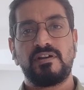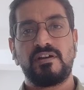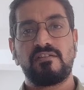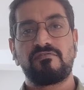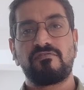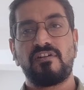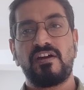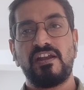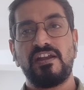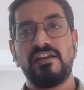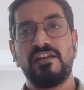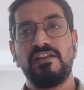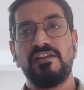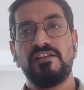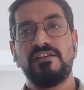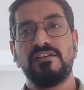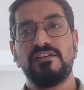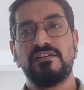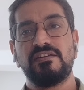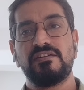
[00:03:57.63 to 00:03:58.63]
And
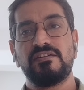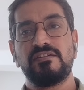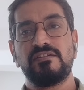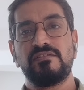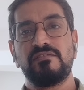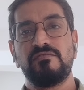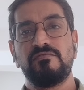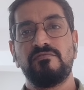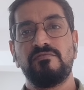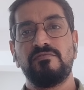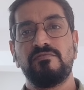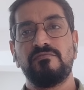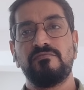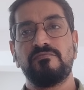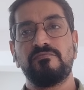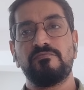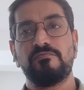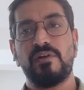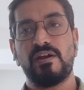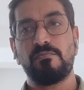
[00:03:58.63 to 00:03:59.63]
finally,
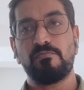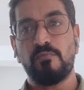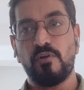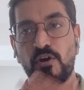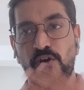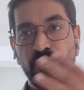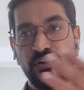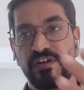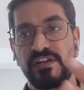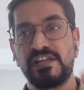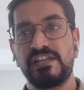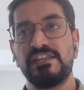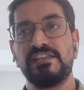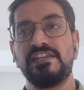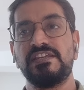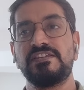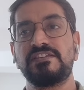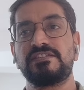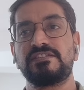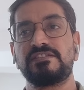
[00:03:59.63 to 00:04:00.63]
by monitoring
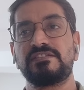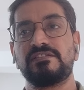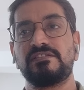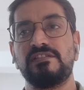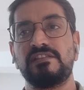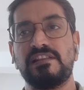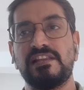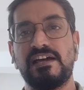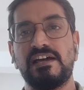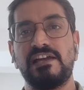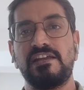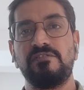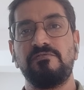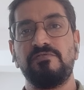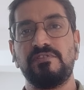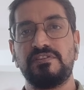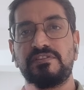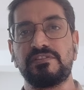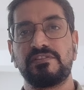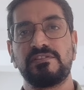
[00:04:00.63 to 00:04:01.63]
this line
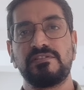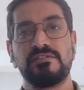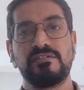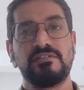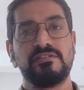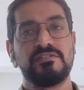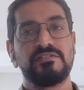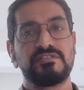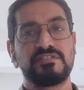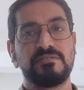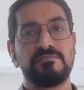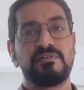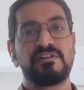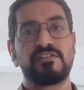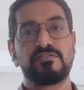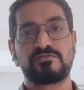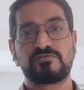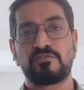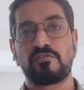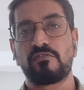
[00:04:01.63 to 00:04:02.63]
with
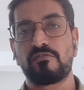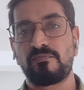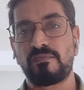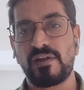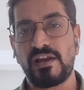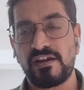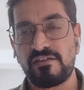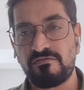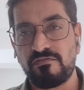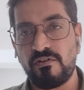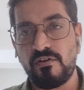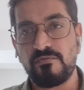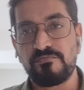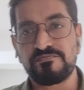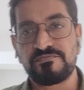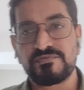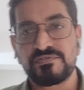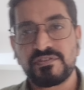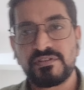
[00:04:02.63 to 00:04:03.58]
cement the sole platform